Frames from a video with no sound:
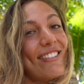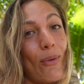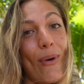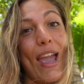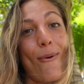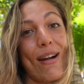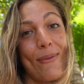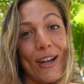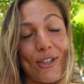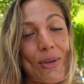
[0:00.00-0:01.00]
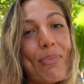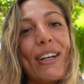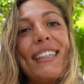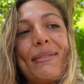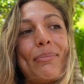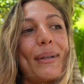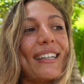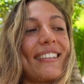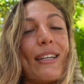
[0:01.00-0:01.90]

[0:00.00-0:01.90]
way cheaper, but